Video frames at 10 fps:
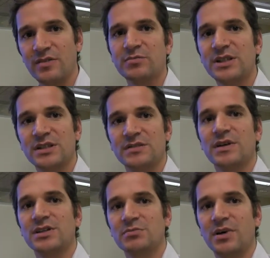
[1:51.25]
government's
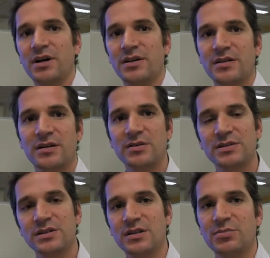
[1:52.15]
innovation path
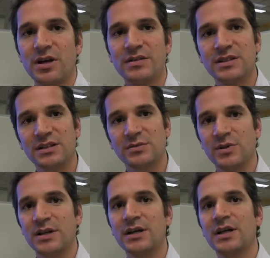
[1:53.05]
closer to the private sector
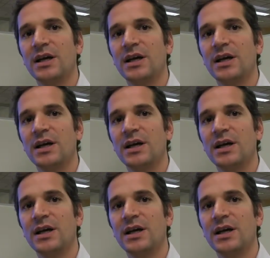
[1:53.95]
one?